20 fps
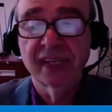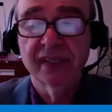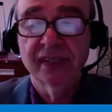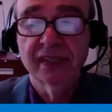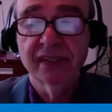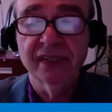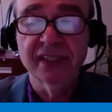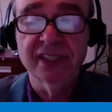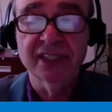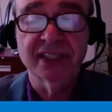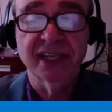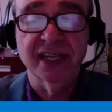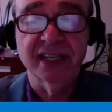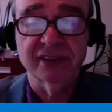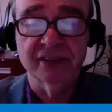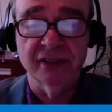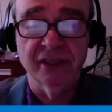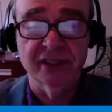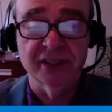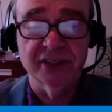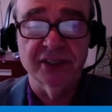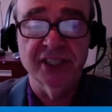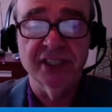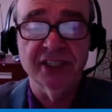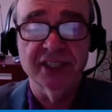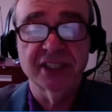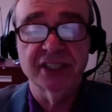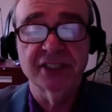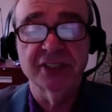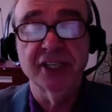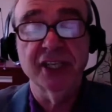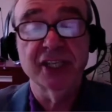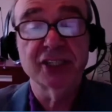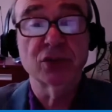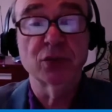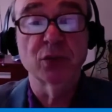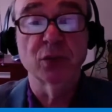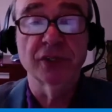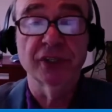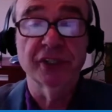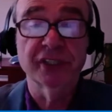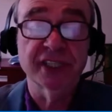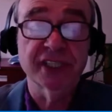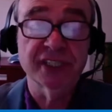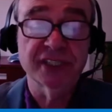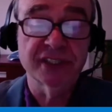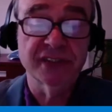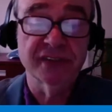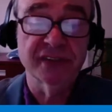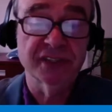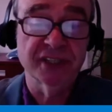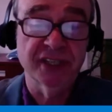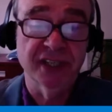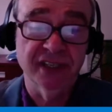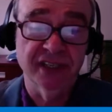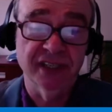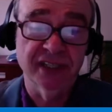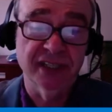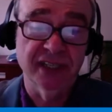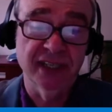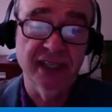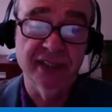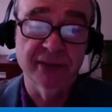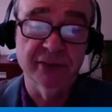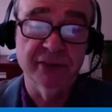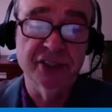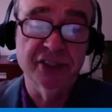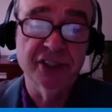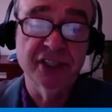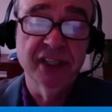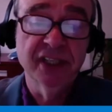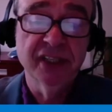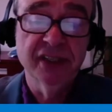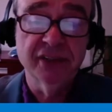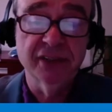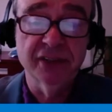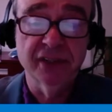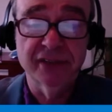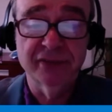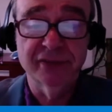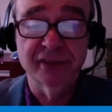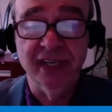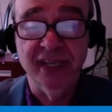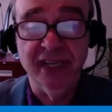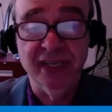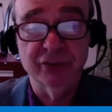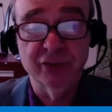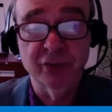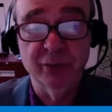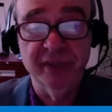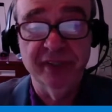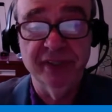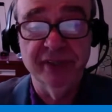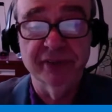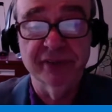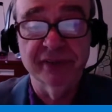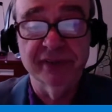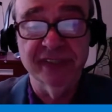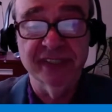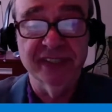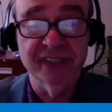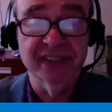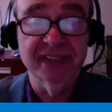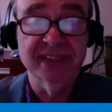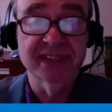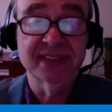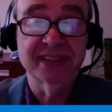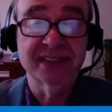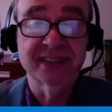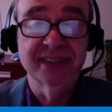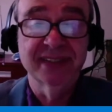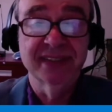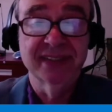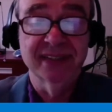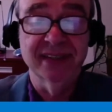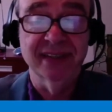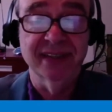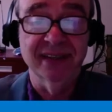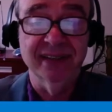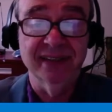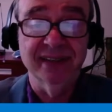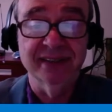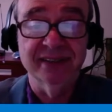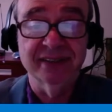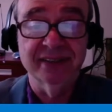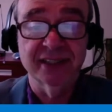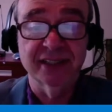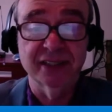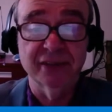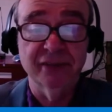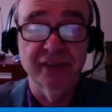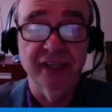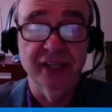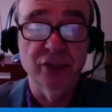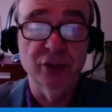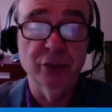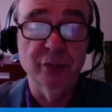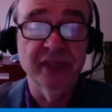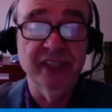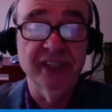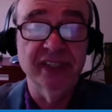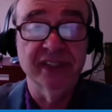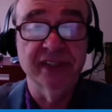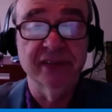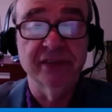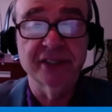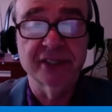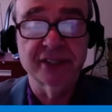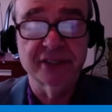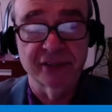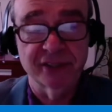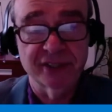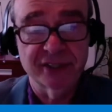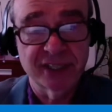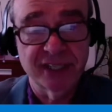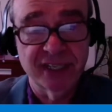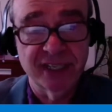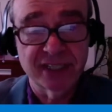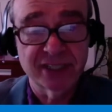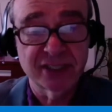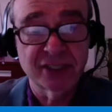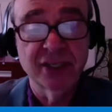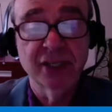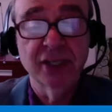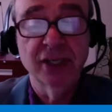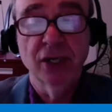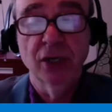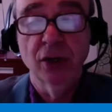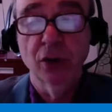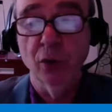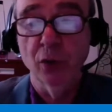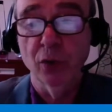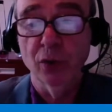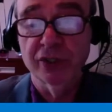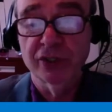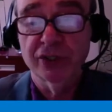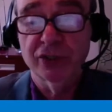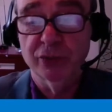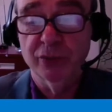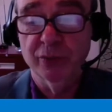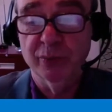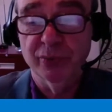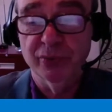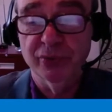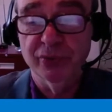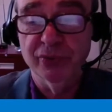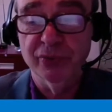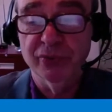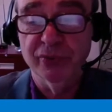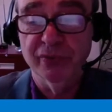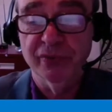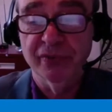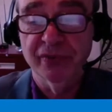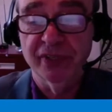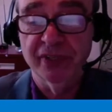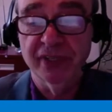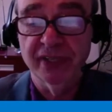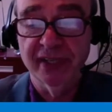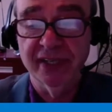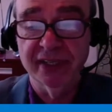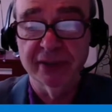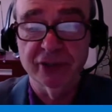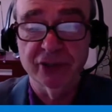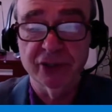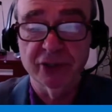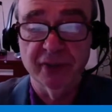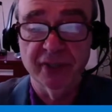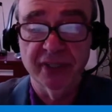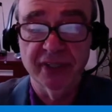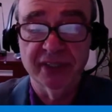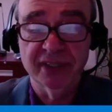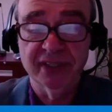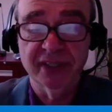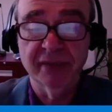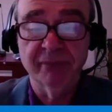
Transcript: These technologies suggest wordings in the target language that often have to be revised, either to convey the meaning of the source text or to improve the language quality.